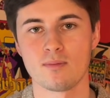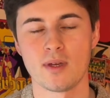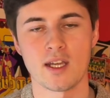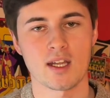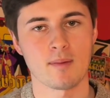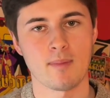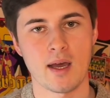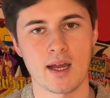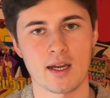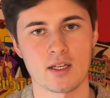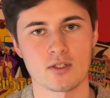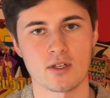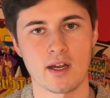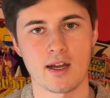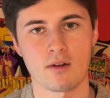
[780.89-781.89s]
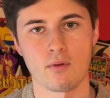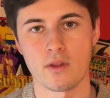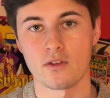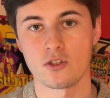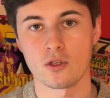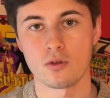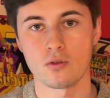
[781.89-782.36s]
pick a backing track
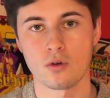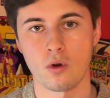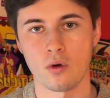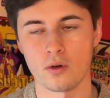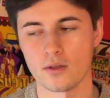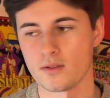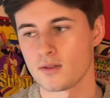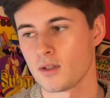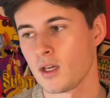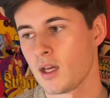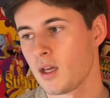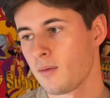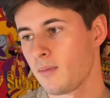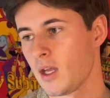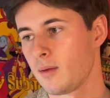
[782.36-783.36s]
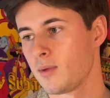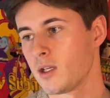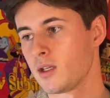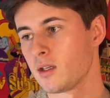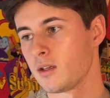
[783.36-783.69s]
with 2 chords, maybe